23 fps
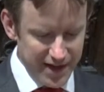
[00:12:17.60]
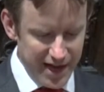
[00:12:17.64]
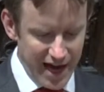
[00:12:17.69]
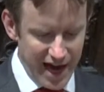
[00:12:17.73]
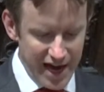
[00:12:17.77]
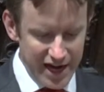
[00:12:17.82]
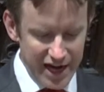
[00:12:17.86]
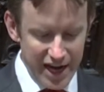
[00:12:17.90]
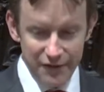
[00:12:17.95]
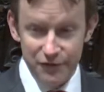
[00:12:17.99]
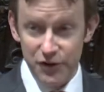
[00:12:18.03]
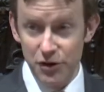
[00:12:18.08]

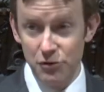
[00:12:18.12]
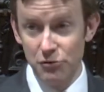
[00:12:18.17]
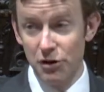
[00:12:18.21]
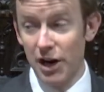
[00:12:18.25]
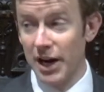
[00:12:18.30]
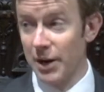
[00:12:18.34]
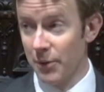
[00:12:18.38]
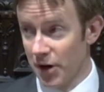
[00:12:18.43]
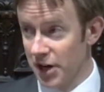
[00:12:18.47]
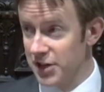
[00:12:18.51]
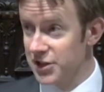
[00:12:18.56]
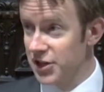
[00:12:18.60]
And if you
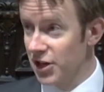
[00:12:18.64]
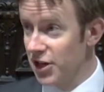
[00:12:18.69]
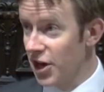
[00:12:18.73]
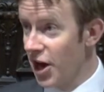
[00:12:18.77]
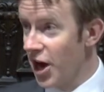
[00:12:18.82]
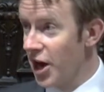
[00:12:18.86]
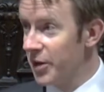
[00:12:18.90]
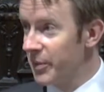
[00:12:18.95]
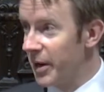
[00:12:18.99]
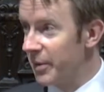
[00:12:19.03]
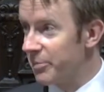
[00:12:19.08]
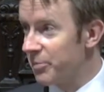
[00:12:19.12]
really want to do your
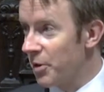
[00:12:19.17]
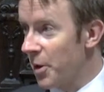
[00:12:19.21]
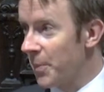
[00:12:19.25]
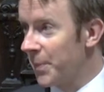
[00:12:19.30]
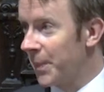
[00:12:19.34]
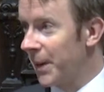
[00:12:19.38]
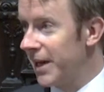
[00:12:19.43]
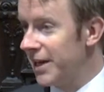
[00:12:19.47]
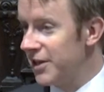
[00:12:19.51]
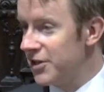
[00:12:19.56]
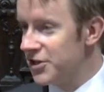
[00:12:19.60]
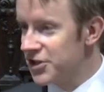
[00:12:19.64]
homework
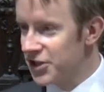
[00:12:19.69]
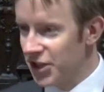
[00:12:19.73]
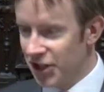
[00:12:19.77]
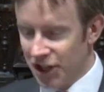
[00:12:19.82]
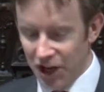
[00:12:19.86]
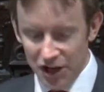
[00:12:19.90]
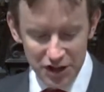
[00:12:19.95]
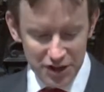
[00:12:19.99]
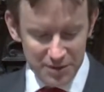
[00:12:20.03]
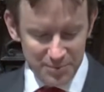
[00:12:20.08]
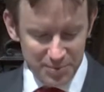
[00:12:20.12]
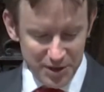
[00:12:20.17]
properly, you should
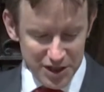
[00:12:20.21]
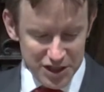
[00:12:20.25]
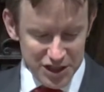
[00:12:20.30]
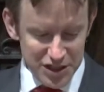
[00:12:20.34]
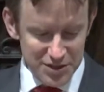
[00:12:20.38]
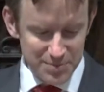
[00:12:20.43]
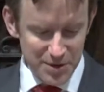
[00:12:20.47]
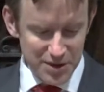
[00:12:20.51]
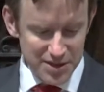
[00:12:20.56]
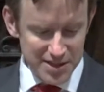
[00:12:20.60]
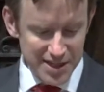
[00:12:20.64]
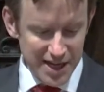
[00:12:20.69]
go to the
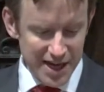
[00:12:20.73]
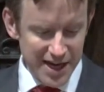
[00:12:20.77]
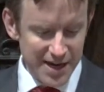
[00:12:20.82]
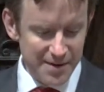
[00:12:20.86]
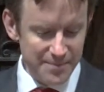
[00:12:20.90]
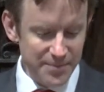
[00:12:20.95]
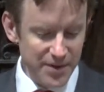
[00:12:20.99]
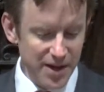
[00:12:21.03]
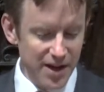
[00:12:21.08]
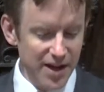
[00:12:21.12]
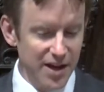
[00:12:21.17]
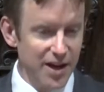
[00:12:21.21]
British
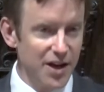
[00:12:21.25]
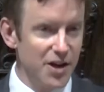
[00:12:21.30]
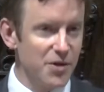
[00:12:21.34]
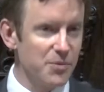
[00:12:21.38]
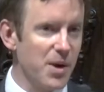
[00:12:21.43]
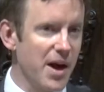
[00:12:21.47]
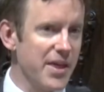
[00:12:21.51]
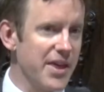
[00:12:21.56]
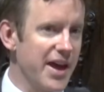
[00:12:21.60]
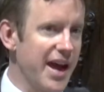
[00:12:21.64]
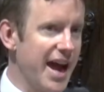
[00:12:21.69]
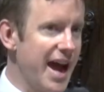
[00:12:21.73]
Museum,
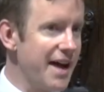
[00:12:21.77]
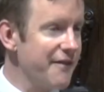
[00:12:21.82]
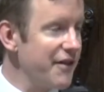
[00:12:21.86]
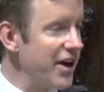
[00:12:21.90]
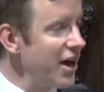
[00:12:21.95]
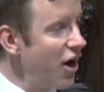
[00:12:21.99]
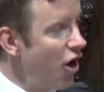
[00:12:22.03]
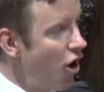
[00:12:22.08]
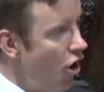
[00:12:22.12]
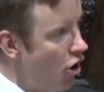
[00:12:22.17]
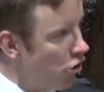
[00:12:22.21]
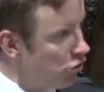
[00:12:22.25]
where they have
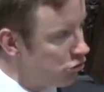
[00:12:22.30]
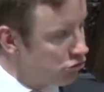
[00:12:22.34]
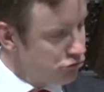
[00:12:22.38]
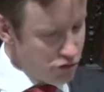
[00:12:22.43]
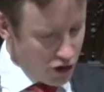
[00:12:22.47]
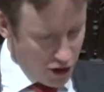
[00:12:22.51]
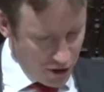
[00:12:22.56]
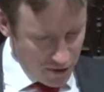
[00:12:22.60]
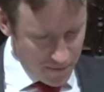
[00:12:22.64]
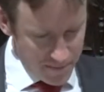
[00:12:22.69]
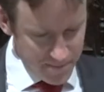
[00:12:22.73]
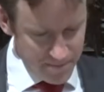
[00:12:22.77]
a whole
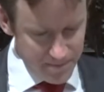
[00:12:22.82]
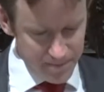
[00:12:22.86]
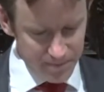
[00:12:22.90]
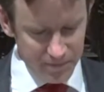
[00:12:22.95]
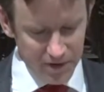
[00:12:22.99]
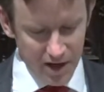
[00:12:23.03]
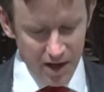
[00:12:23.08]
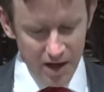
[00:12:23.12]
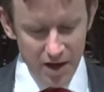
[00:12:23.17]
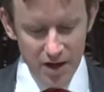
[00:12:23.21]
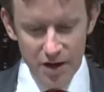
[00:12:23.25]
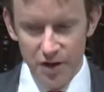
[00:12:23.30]
room
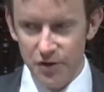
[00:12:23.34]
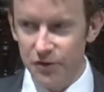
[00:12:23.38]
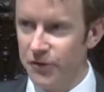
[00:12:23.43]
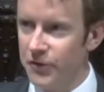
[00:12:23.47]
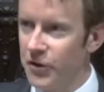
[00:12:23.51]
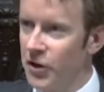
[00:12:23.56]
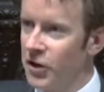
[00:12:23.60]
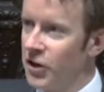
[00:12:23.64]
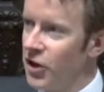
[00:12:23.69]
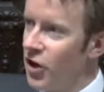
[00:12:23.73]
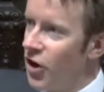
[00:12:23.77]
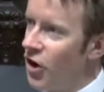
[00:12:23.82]

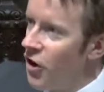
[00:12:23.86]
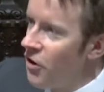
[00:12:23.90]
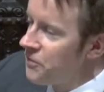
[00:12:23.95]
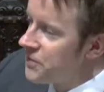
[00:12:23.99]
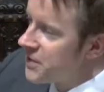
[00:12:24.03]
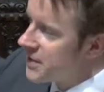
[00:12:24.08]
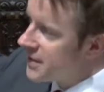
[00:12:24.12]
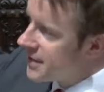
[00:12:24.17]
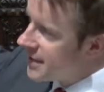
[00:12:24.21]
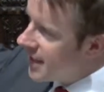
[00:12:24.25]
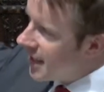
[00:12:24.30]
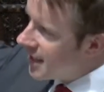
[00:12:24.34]
full of
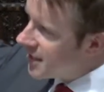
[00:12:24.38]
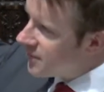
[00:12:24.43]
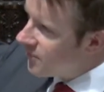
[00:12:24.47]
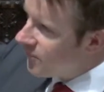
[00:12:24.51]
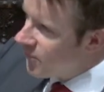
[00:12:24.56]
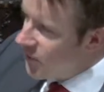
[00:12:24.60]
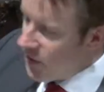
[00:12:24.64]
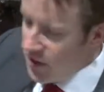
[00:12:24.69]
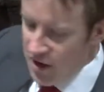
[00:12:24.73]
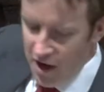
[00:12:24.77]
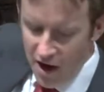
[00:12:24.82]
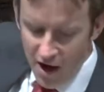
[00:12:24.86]
six
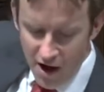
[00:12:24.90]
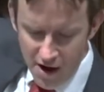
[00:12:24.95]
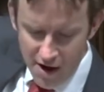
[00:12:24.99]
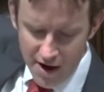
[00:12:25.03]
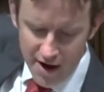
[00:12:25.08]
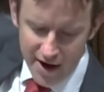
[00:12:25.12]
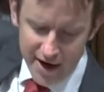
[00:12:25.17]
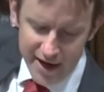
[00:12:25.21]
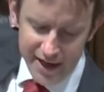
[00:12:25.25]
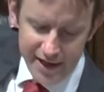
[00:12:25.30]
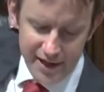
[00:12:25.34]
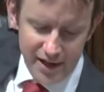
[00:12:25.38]
foot
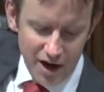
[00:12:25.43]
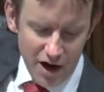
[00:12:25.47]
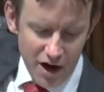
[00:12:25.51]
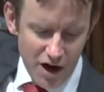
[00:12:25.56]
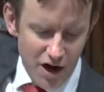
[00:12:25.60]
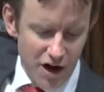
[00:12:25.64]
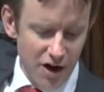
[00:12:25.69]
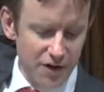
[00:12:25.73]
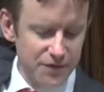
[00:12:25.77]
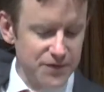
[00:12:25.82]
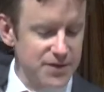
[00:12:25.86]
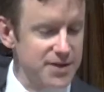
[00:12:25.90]
high
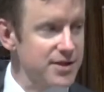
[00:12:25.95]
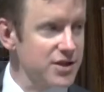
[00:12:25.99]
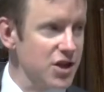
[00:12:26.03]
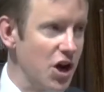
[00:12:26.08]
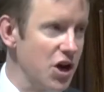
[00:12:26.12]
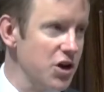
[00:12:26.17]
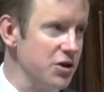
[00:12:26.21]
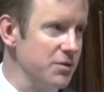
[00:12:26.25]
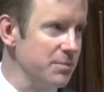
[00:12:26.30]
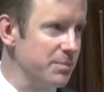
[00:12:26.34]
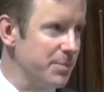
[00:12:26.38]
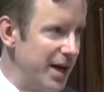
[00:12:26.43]
carved
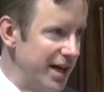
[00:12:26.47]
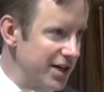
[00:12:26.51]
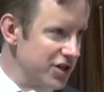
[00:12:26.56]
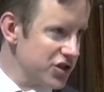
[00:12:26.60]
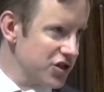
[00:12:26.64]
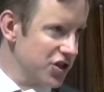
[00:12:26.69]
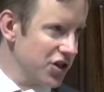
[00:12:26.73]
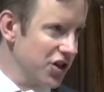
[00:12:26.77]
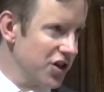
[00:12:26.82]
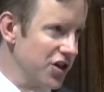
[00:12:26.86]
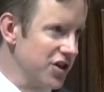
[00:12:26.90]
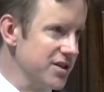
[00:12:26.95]
stone
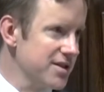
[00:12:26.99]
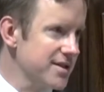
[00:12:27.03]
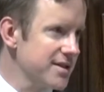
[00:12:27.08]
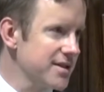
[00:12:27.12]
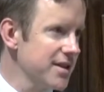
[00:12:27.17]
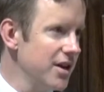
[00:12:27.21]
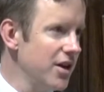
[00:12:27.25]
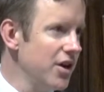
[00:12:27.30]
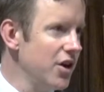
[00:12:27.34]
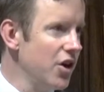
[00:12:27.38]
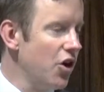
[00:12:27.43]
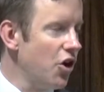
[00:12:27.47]
pictures
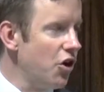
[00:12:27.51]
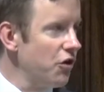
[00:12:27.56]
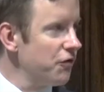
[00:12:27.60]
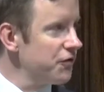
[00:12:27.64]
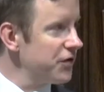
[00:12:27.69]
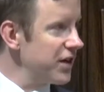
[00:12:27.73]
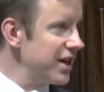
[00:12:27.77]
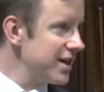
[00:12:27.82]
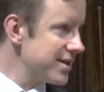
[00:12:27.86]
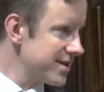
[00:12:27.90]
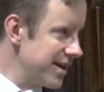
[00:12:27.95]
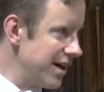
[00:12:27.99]

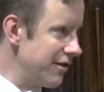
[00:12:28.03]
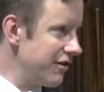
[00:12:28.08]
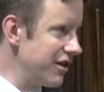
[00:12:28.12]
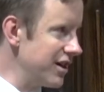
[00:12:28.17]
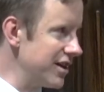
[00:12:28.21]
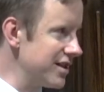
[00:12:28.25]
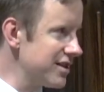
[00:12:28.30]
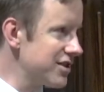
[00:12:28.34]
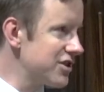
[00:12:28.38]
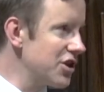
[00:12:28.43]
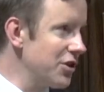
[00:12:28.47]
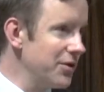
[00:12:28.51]
of the
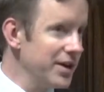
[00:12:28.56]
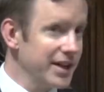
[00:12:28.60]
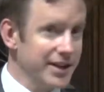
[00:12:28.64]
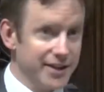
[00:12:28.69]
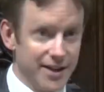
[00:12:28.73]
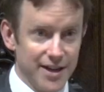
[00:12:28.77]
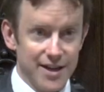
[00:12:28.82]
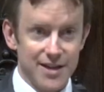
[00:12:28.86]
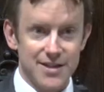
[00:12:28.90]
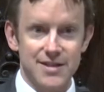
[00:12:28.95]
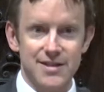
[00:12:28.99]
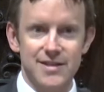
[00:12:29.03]
Assyrians doing
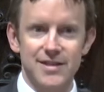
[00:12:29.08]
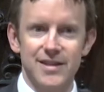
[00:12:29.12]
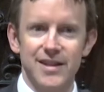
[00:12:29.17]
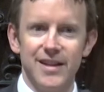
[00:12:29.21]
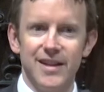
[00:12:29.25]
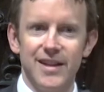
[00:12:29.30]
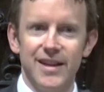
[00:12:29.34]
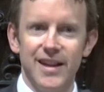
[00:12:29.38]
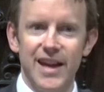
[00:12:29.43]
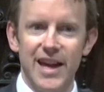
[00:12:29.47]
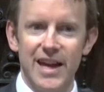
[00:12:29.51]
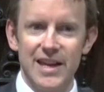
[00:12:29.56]
this
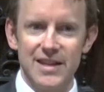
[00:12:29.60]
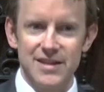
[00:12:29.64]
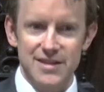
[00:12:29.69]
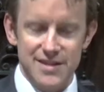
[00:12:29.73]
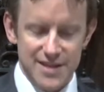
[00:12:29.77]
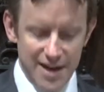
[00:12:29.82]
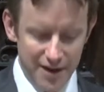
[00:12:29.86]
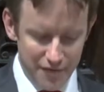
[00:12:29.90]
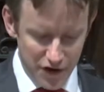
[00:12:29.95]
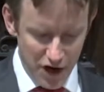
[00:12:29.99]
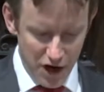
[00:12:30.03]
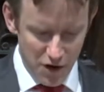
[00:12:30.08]
in
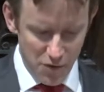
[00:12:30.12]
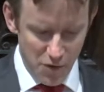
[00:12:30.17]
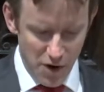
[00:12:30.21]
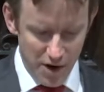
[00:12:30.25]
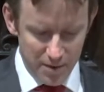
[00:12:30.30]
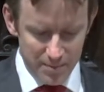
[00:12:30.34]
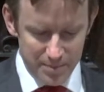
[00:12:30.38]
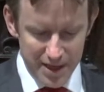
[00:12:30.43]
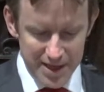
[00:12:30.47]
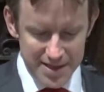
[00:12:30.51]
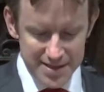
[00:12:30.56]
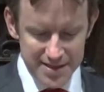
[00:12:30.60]

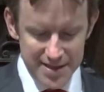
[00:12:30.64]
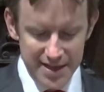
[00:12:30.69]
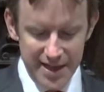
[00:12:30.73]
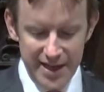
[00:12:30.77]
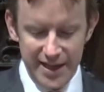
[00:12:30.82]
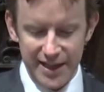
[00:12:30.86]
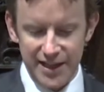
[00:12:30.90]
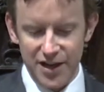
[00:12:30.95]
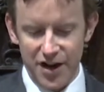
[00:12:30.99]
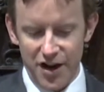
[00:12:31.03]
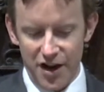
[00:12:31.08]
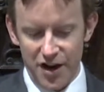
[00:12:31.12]
701
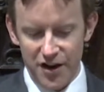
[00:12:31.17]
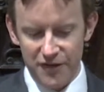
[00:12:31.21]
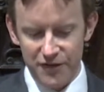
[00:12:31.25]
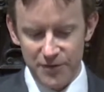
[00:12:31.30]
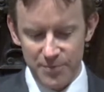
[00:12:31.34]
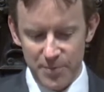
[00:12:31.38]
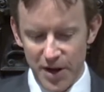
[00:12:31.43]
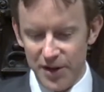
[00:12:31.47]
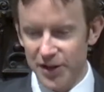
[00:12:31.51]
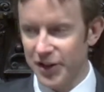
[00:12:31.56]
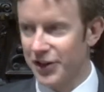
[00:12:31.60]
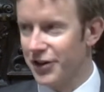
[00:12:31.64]
BC, carved
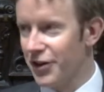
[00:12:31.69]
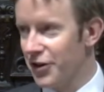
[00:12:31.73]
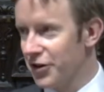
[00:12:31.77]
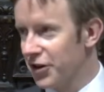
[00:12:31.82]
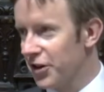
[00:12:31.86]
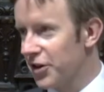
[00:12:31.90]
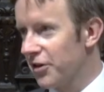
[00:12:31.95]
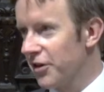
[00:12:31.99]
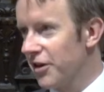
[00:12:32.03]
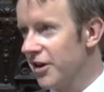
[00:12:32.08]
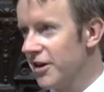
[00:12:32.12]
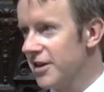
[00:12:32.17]
by the
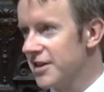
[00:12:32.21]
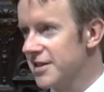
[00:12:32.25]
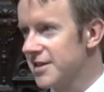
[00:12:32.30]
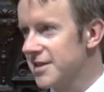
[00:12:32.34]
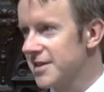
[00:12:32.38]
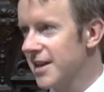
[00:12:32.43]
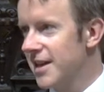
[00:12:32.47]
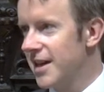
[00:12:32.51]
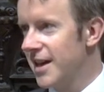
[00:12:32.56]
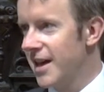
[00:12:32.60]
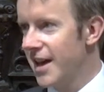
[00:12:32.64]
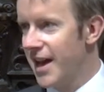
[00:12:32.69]

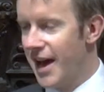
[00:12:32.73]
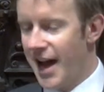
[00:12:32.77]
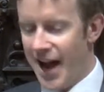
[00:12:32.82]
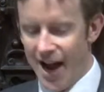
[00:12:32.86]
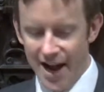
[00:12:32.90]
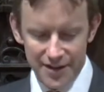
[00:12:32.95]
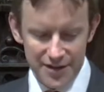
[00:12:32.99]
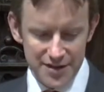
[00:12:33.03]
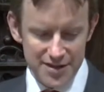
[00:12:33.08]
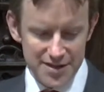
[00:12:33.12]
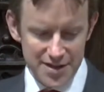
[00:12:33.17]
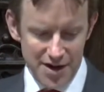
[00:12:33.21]
conquerors
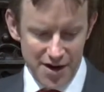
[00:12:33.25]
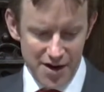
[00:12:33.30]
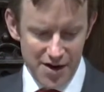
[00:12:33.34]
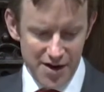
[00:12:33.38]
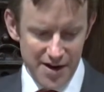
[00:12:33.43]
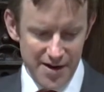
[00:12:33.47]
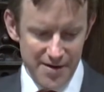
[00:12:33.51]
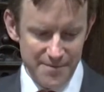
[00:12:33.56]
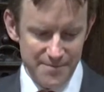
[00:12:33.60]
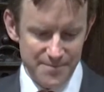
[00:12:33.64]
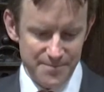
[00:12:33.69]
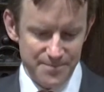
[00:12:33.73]
at the
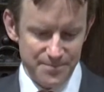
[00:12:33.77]
time.